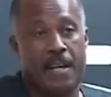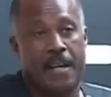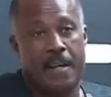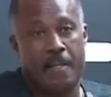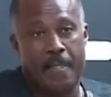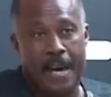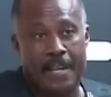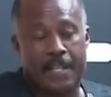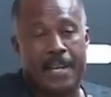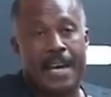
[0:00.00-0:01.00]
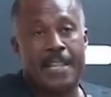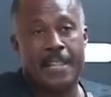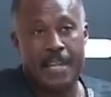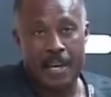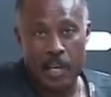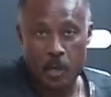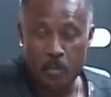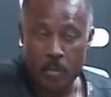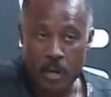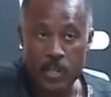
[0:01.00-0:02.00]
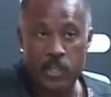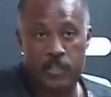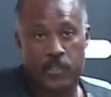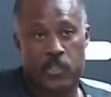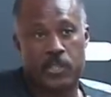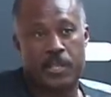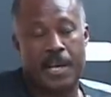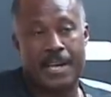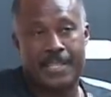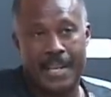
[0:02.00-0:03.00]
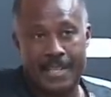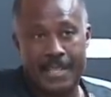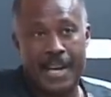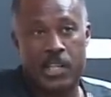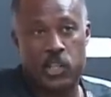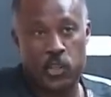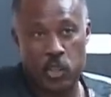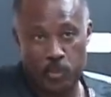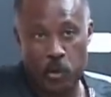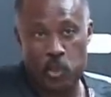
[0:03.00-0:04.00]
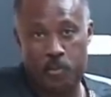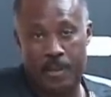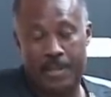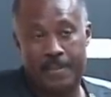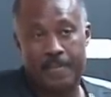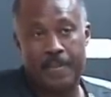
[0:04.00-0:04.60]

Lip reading: that in their emergence as international sportsmen,